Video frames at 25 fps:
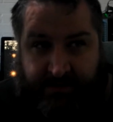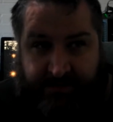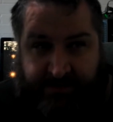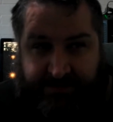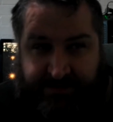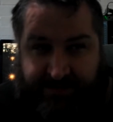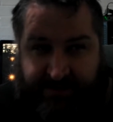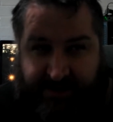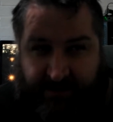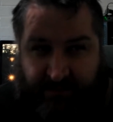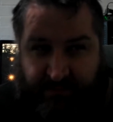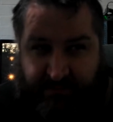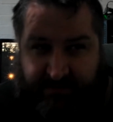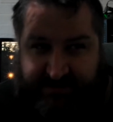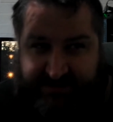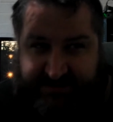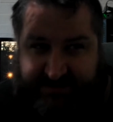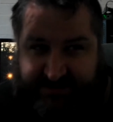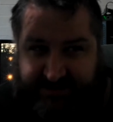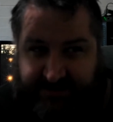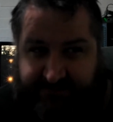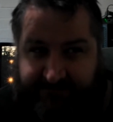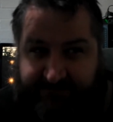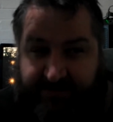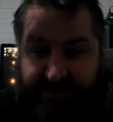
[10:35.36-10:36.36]
There
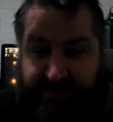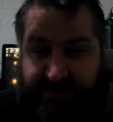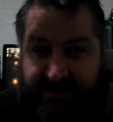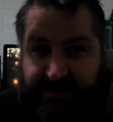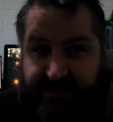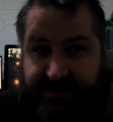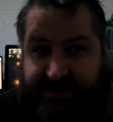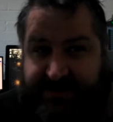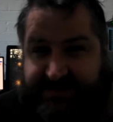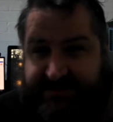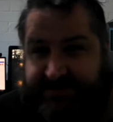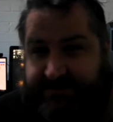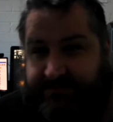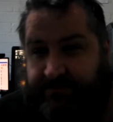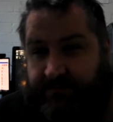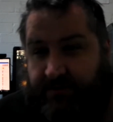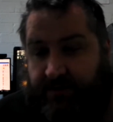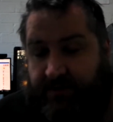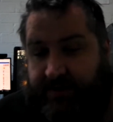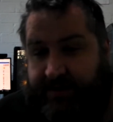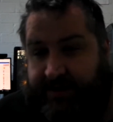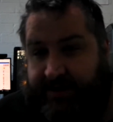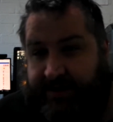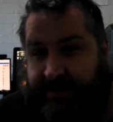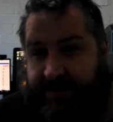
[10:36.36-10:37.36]
was a few things in
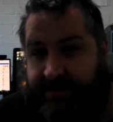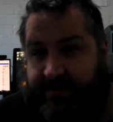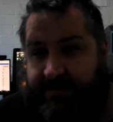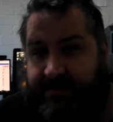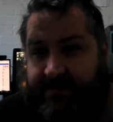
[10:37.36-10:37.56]
my